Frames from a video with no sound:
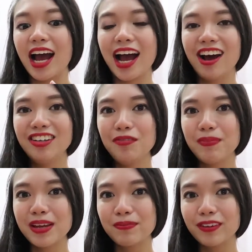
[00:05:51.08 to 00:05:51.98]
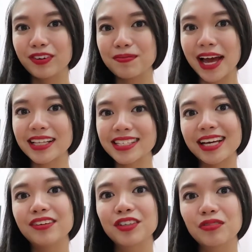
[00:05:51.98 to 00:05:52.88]
how do people from that
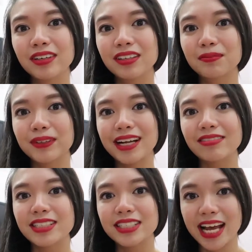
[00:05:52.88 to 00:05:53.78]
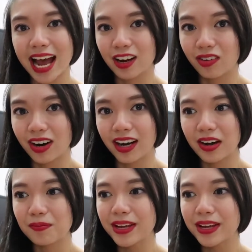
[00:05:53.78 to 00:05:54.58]
side of the world pronounce Jaguar?